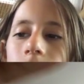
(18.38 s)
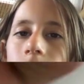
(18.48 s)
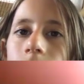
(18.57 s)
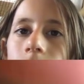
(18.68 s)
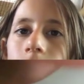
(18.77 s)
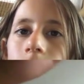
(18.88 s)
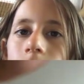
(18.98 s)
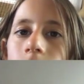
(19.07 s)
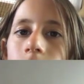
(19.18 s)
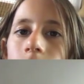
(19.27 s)

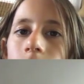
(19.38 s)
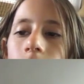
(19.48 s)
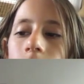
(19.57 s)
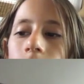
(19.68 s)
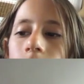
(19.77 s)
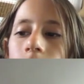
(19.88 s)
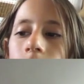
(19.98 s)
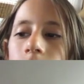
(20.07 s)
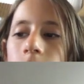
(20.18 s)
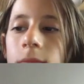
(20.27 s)

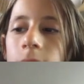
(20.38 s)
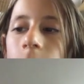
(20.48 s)
(not speaking)